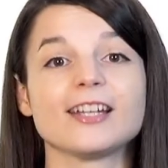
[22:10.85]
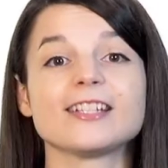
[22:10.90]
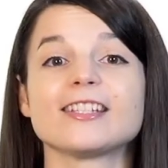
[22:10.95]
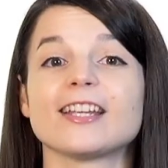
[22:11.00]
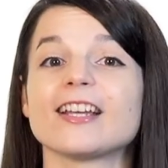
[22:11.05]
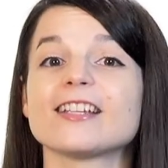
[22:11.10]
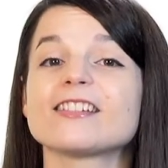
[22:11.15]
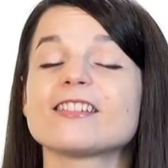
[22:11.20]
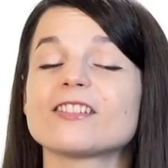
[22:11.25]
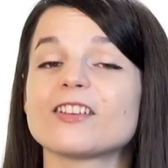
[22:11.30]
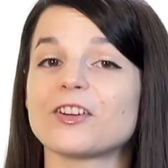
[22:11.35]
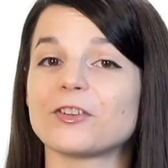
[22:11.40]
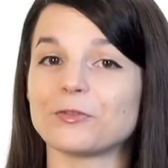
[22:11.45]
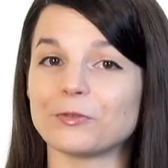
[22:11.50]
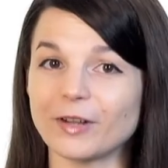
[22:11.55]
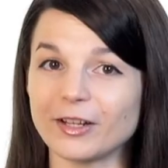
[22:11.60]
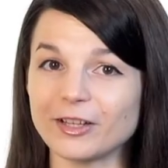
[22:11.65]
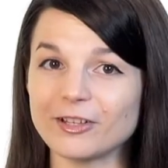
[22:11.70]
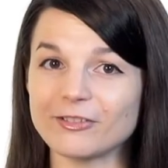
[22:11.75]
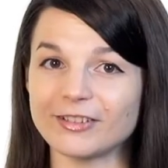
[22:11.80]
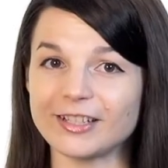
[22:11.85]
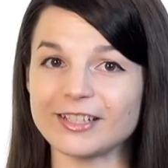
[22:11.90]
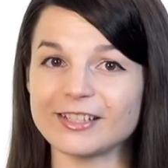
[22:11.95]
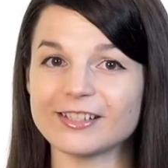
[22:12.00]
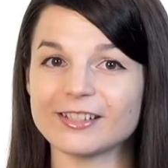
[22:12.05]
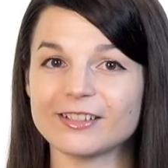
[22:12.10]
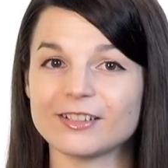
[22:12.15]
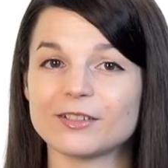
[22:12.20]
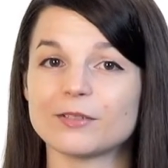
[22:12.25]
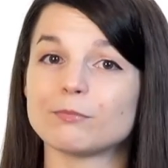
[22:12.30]
Tests are
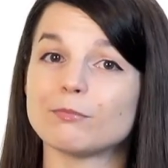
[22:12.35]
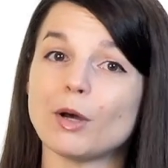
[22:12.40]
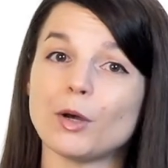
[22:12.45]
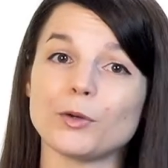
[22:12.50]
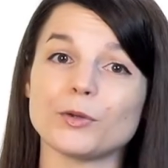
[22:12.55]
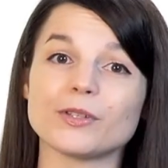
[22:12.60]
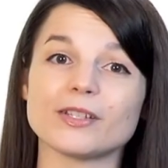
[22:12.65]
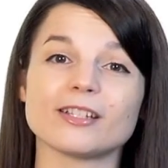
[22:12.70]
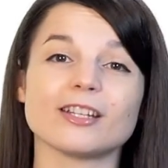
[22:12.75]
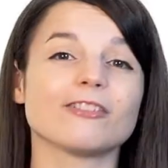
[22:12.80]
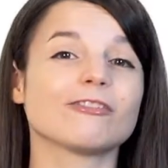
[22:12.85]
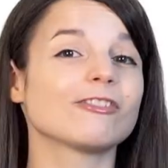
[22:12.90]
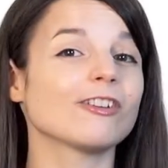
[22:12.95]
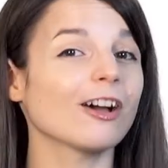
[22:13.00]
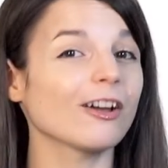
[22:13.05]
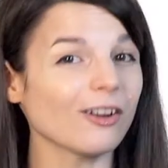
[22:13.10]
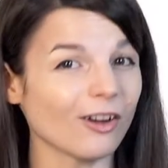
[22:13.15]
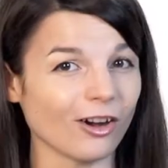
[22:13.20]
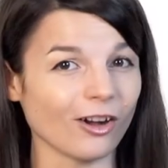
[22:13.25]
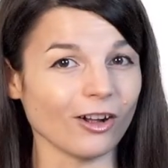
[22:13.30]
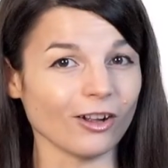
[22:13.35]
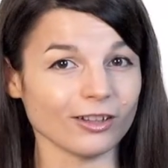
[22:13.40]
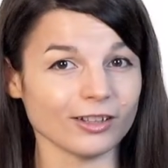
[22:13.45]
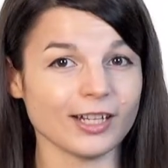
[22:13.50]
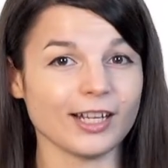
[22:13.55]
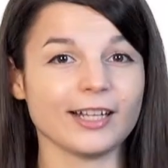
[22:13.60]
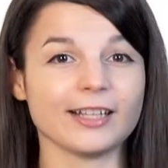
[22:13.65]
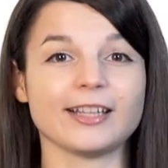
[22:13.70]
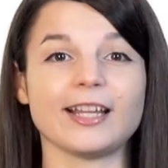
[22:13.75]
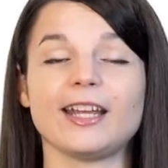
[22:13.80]
relevant. Most, if not all,
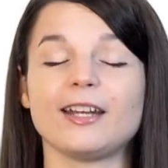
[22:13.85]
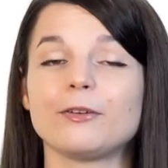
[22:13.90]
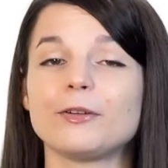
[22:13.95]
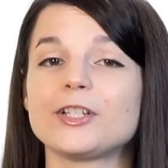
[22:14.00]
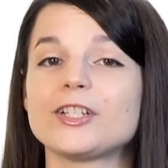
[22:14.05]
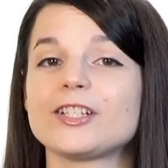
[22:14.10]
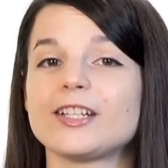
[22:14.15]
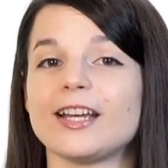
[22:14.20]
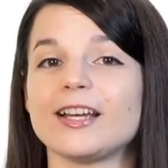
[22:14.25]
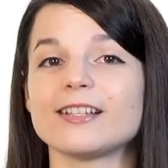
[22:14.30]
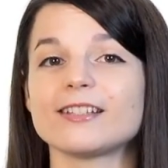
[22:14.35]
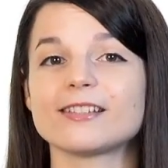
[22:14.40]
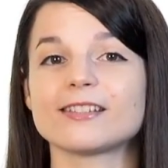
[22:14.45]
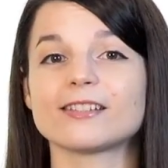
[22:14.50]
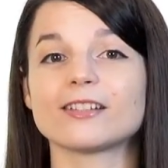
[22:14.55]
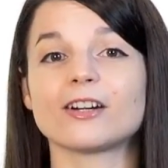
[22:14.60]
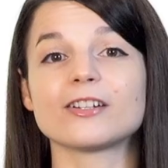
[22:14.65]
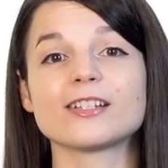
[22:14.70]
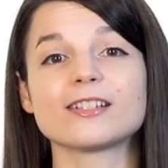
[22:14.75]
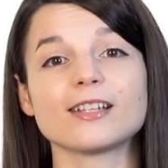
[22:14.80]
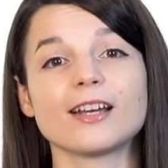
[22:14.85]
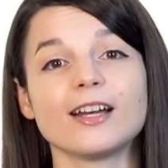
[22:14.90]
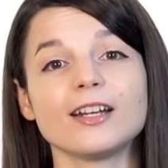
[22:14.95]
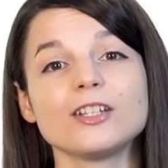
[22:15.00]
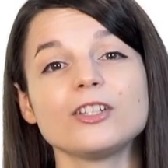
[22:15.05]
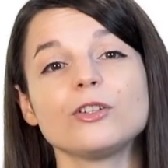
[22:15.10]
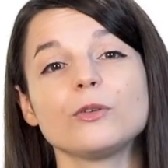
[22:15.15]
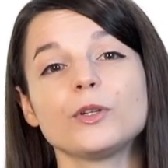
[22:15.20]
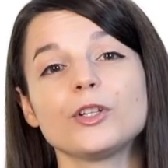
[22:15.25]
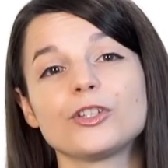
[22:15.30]
language tests are
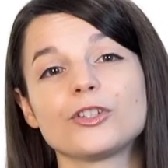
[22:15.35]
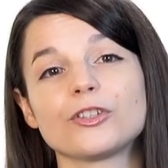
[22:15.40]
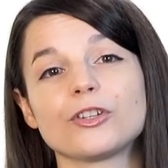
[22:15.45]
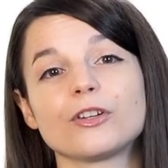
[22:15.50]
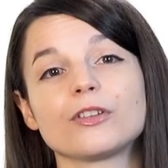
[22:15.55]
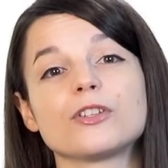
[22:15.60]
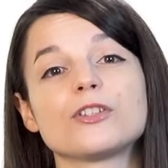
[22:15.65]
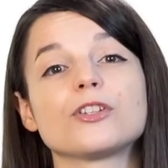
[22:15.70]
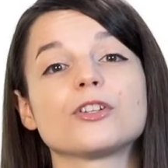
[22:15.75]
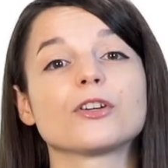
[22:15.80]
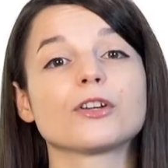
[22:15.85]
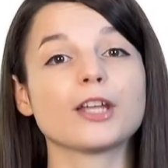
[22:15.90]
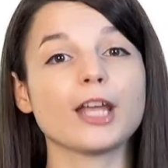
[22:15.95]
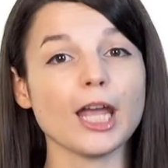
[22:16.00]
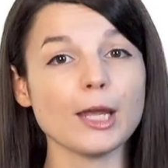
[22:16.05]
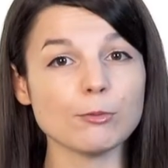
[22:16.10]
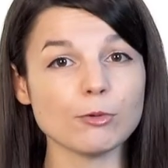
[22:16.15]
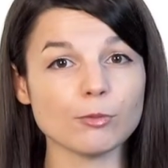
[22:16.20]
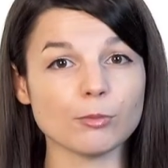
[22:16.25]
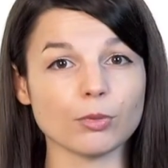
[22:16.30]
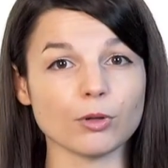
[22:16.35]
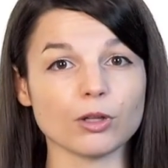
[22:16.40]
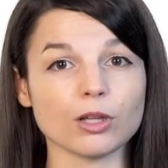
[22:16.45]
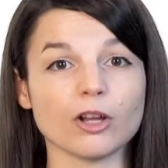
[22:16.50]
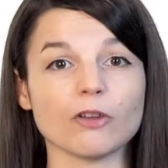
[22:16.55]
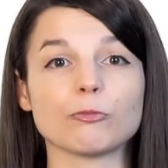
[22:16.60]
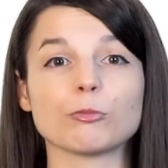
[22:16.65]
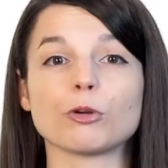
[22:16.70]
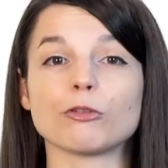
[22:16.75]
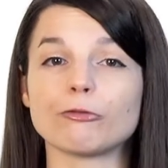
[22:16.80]
designed to ensure that you're capable
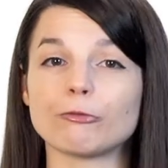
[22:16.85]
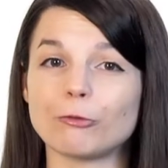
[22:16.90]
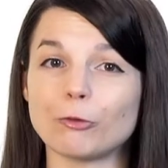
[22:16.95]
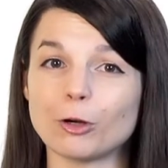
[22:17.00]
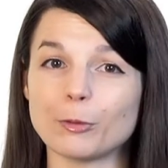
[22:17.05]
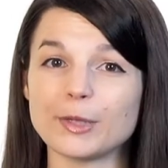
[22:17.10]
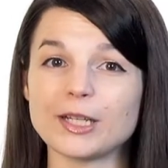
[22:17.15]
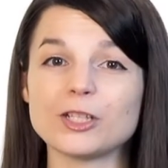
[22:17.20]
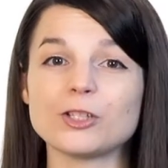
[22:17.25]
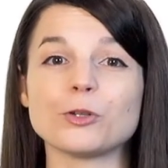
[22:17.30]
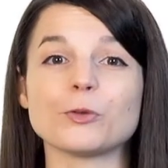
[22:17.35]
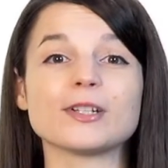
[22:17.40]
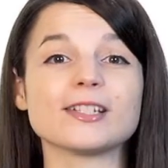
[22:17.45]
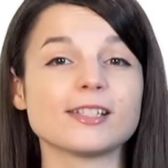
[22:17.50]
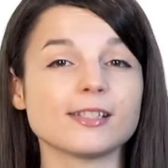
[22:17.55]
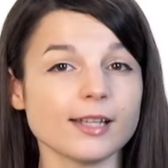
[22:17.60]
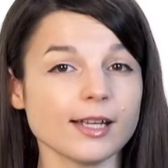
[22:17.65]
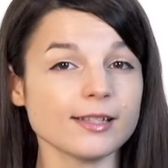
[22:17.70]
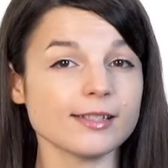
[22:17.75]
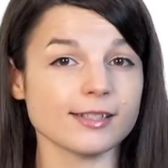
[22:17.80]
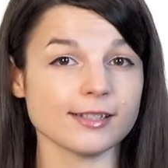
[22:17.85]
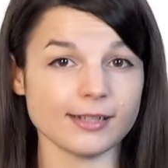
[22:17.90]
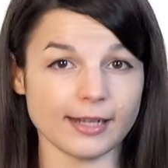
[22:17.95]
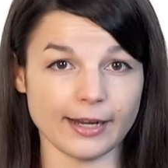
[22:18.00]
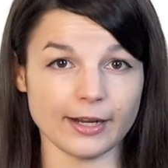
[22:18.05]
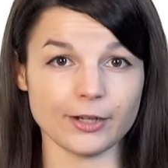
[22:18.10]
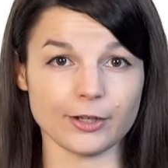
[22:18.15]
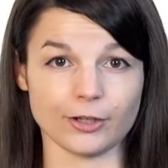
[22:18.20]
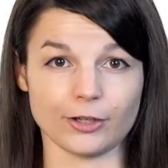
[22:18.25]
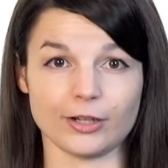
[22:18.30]
of performing to a set
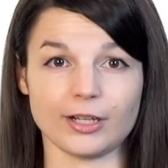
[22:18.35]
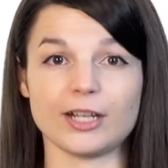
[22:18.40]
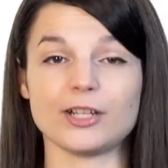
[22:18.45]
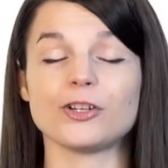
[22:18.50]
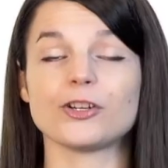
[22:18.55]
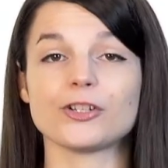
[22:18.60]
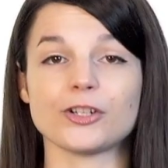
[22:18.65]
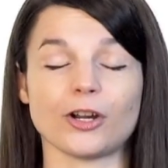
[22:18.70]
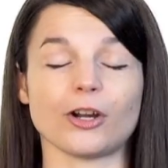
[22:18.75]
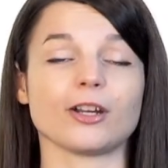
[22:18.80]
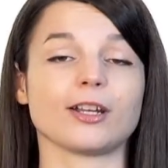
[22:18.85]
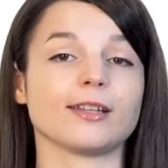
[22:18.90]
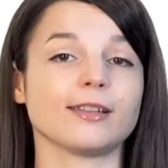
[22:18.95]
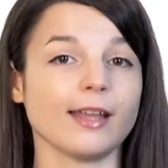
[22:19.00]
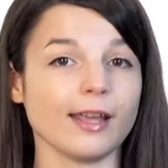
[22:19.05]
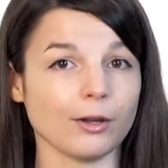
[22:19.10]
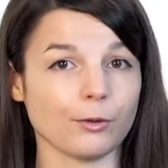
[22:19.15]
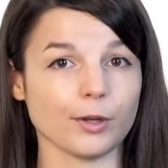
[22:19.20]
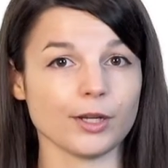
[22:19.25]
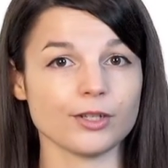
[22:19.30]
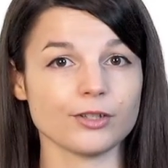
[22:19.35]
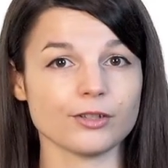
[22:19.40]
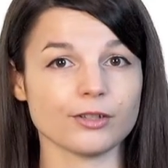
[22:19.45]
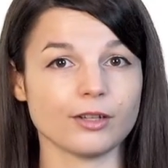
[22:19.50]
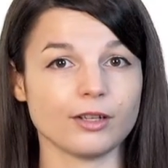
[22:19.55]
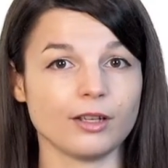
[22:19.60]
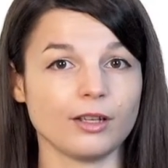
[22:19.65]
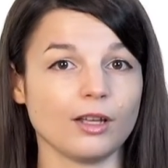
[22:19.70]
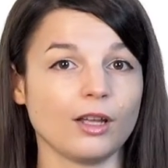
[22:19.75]
standard in your target language.